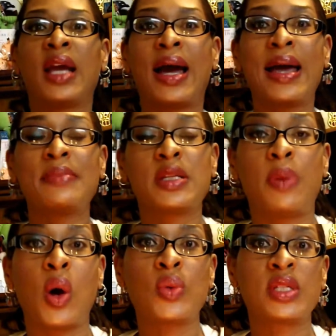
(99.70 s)
I'm
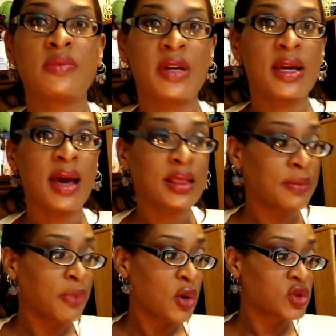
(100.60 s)
supposed to be at
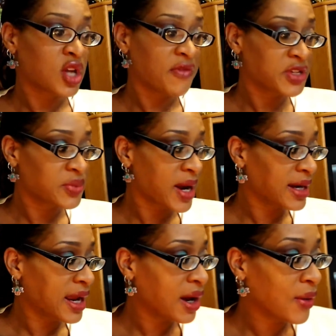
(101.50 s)
the post office right
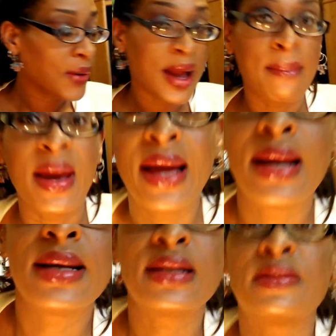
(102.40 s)
now, and my
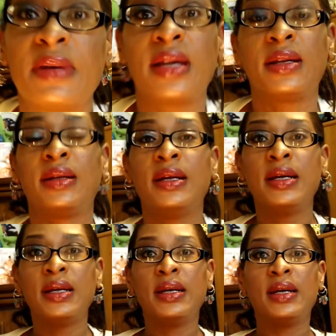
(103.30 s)
husband
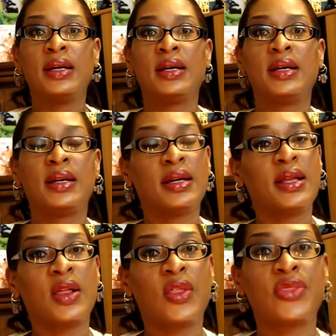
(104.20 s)

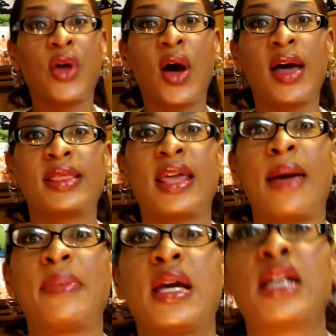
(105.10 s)
thought
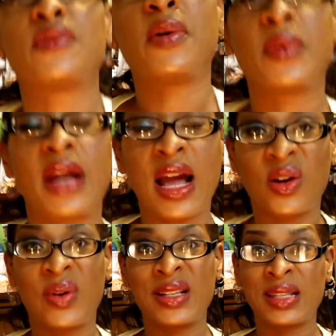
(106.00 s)
that because we were not
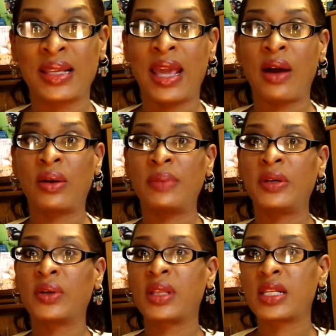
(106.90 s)
going to the county
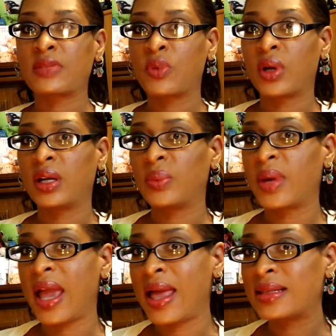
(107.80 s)
building this morning,
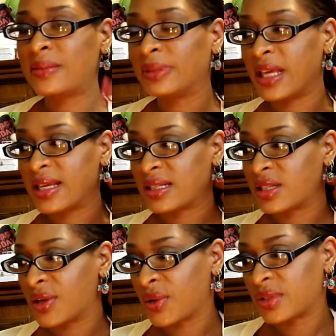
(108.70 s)
we had some plans
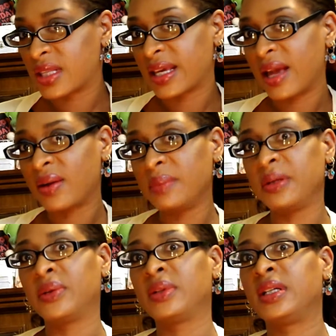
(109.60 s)
to go to the county
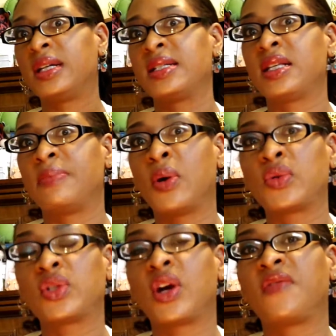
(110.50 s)
building and to the
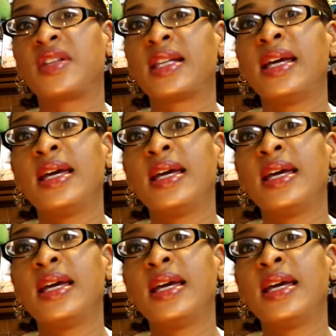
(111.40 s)
post office,